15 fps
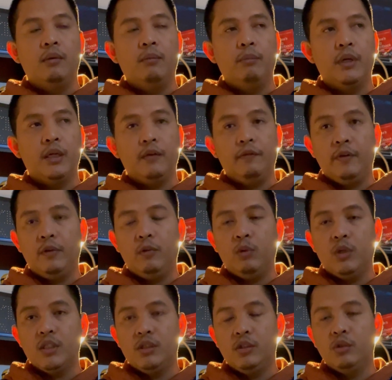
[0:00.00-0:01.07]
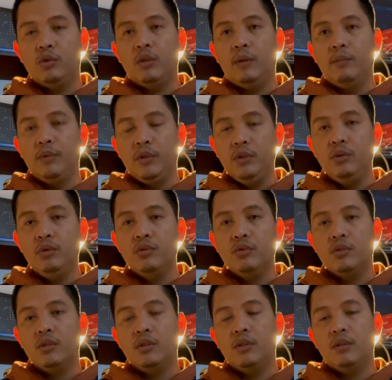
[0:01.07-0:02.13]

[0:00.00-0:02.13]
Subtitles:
But if it was due to abuse,